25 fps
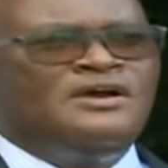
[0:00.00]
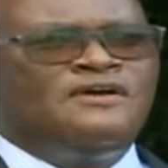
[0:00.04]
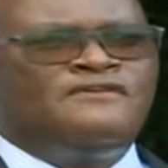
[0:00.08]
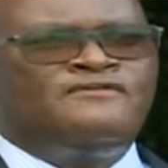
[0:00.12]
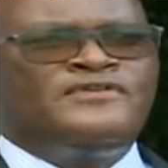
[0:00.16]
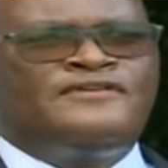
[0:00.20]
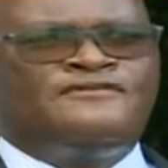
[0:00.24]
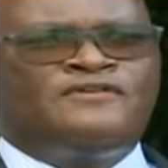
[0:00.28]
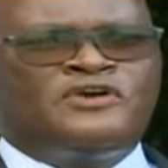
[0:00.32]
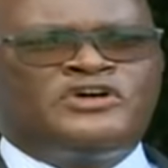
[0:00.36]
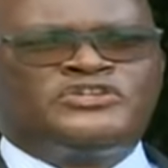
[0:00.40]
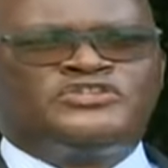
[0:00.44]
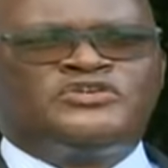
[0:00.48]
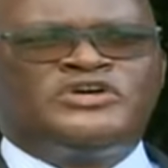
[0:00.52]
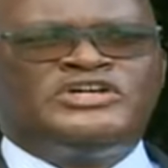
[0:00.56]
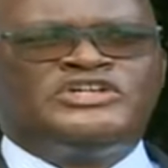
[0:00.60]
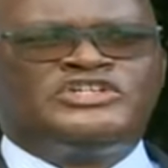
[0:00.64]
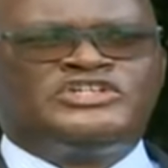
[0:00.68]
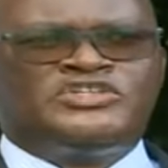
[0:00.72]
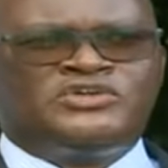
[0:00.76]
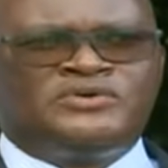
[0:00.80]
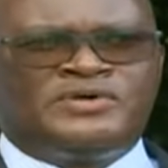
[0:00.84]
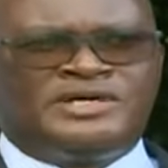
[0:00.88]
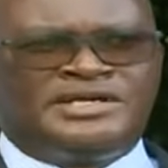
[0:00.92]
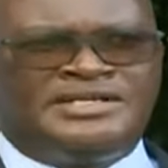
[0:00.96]
we have also
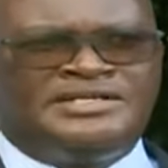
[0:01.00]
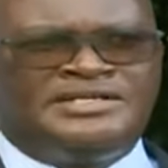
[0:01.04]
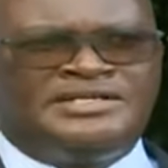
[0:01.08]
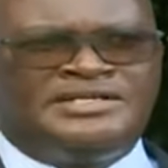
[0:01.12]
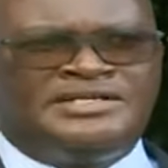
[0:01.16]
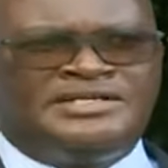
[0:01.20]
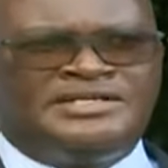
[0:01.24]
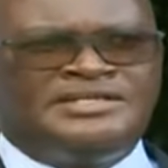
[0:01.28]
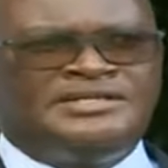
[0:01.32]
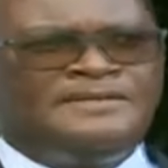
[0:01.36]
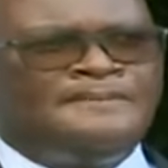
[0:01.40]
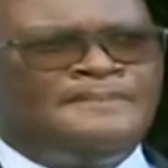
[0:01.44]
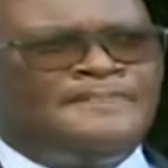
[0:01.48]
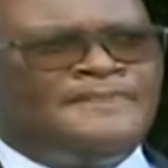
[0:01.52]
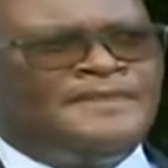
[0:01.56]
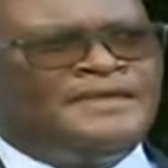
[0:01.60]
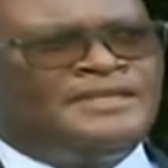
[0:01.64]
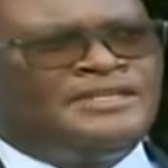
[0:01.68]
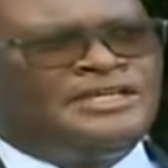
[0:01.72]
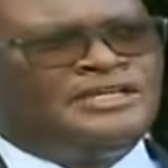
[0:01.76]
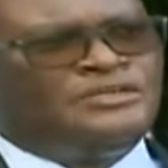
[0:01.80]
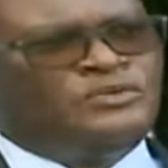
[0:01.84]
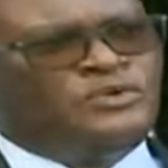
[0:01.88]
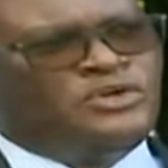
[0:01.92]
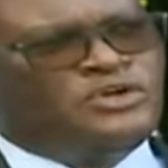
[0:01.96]
ensured
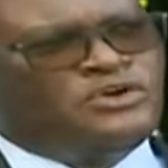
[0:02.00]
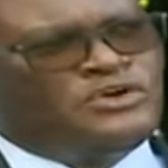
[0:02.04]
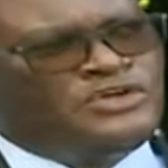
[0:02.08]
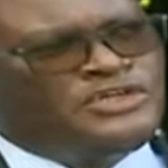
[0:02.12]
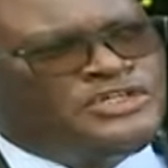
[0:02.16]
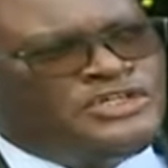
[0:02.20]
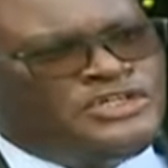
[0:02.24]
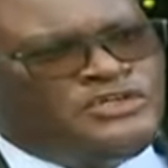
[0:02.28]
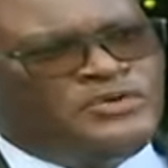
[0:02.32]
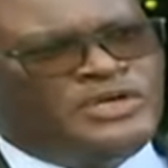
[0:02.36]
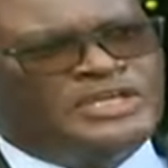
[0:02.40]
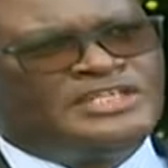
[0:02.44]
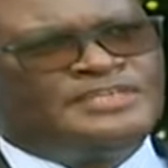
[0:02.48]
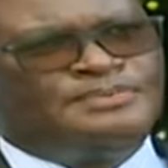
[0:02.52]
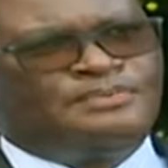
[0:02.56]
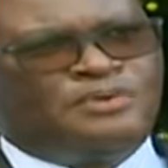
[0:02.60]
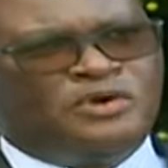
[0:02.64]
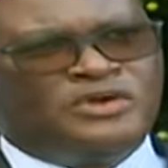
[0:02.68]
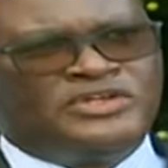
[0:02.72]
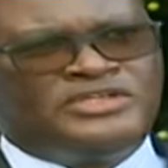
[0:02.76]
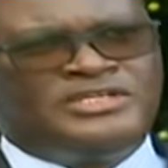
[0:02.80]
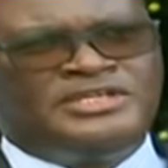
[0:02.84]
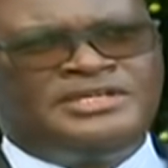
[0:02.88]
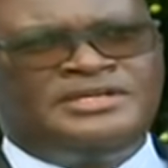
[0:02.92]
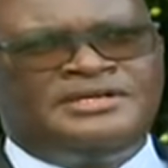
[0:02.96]
that we continue
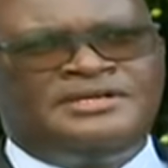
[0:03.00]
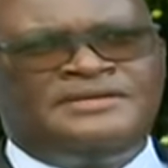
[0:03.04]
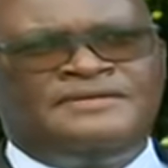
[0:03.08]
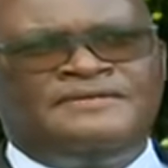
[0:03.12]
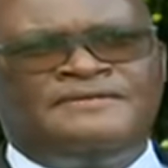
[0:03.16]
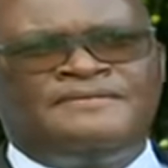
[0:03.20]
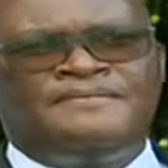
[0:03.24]
exporting